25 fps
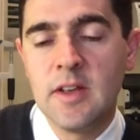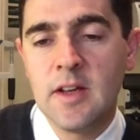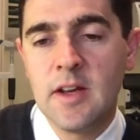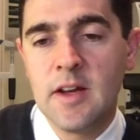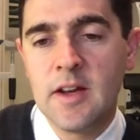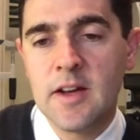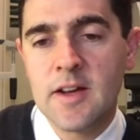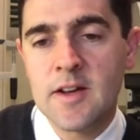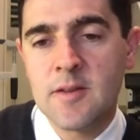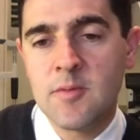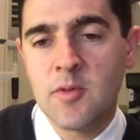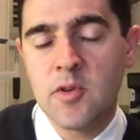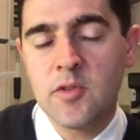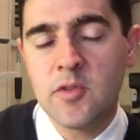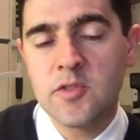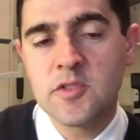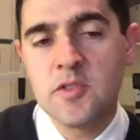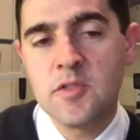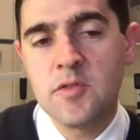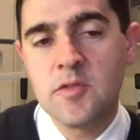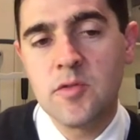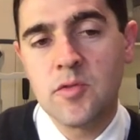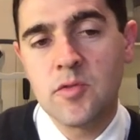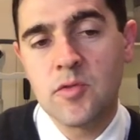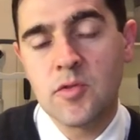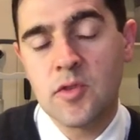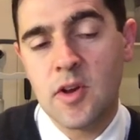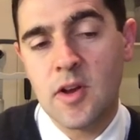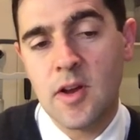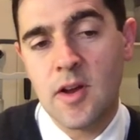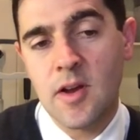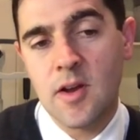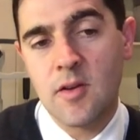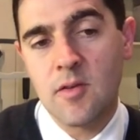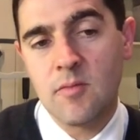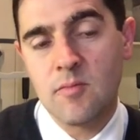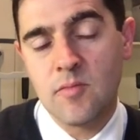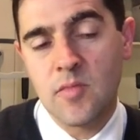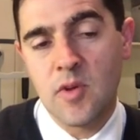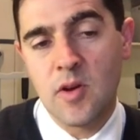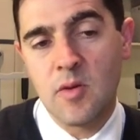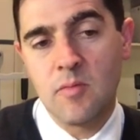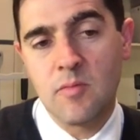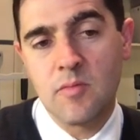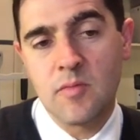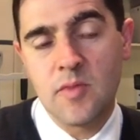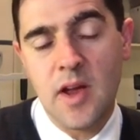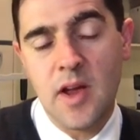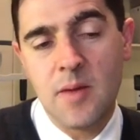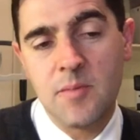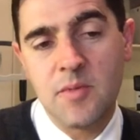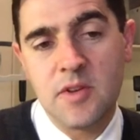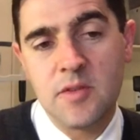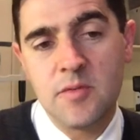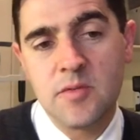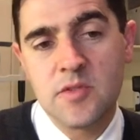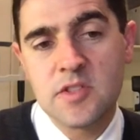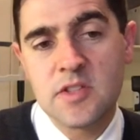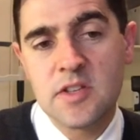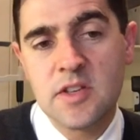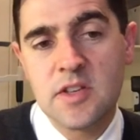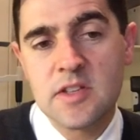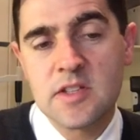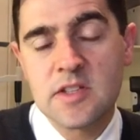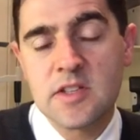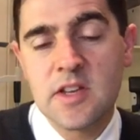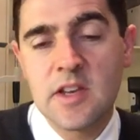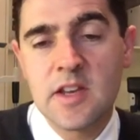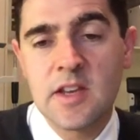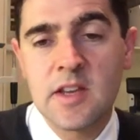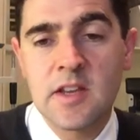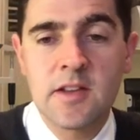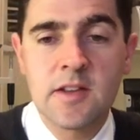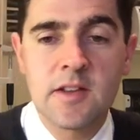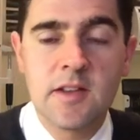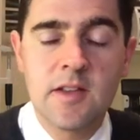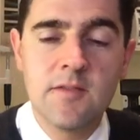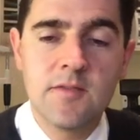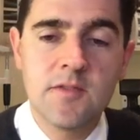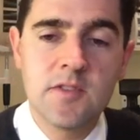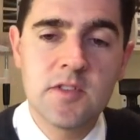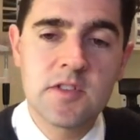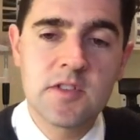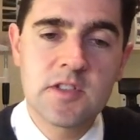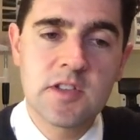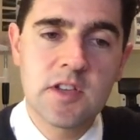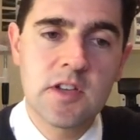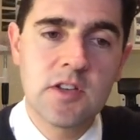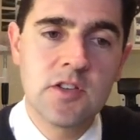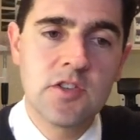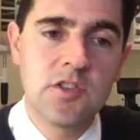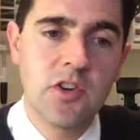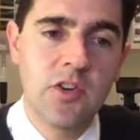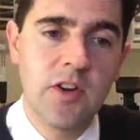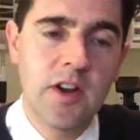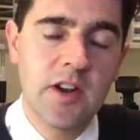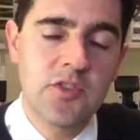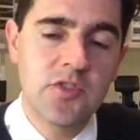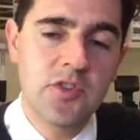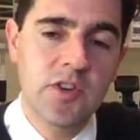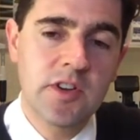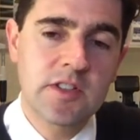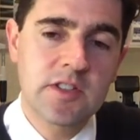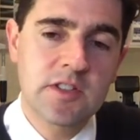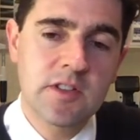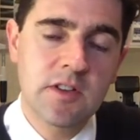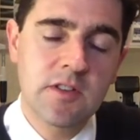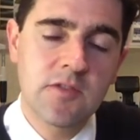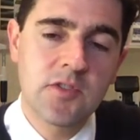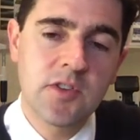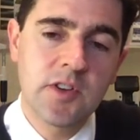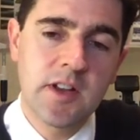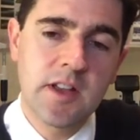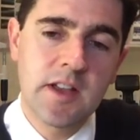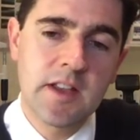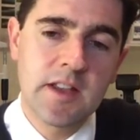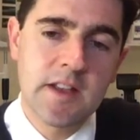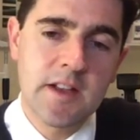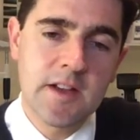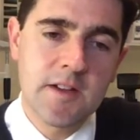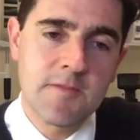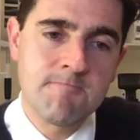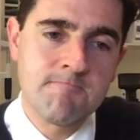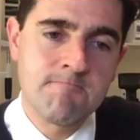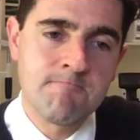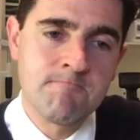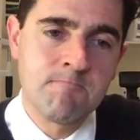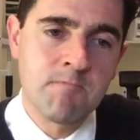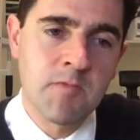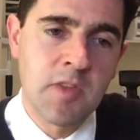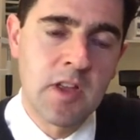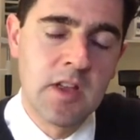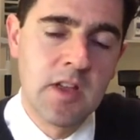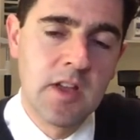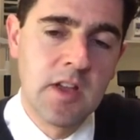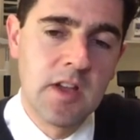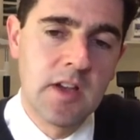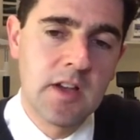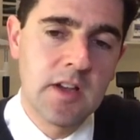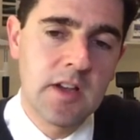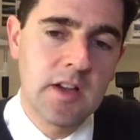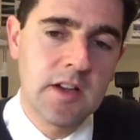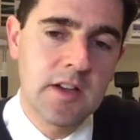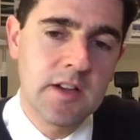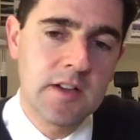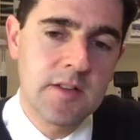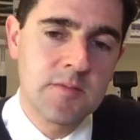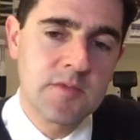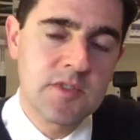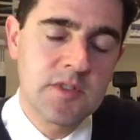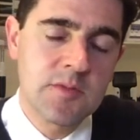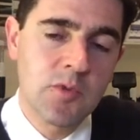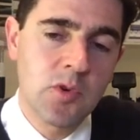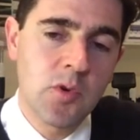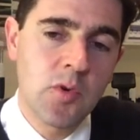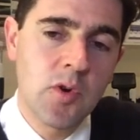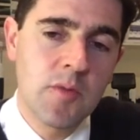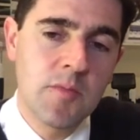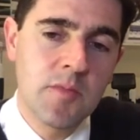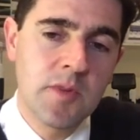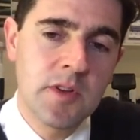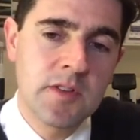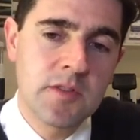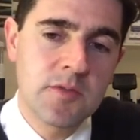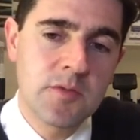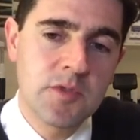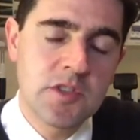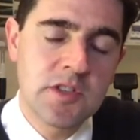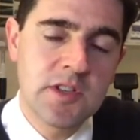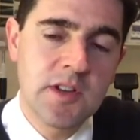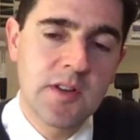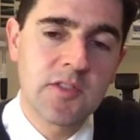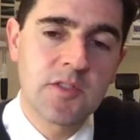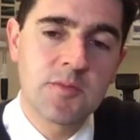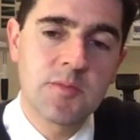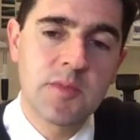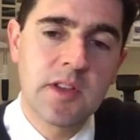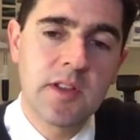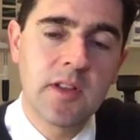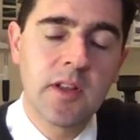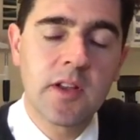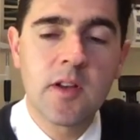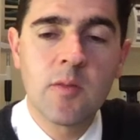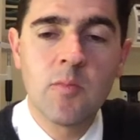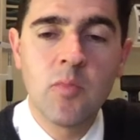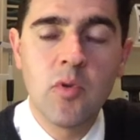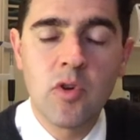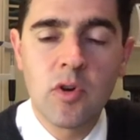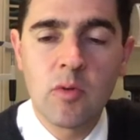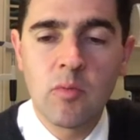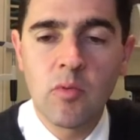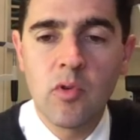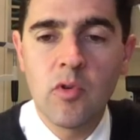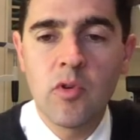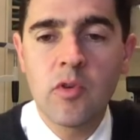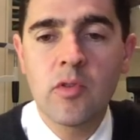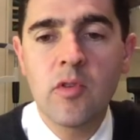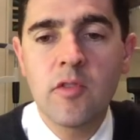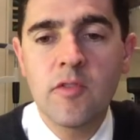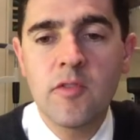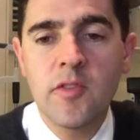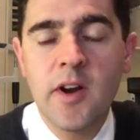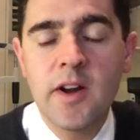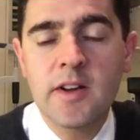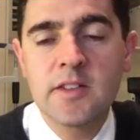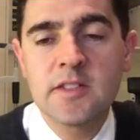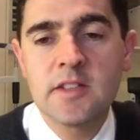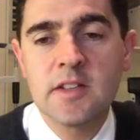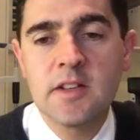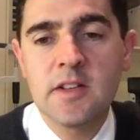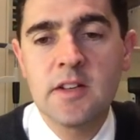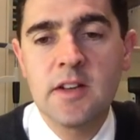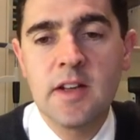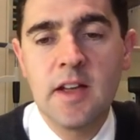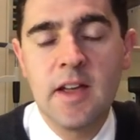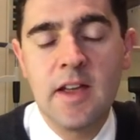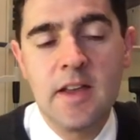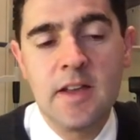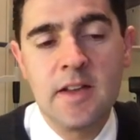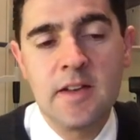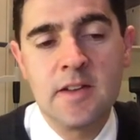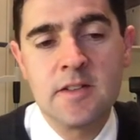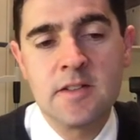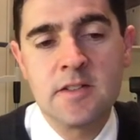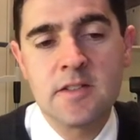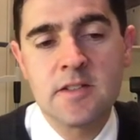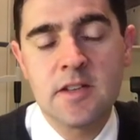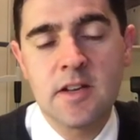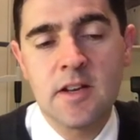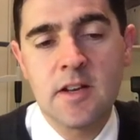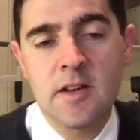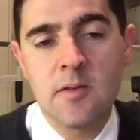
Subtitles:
I'm happy with seeing infants and geriatrics. I've got a some equipment which enables me, like a portable autorefractor and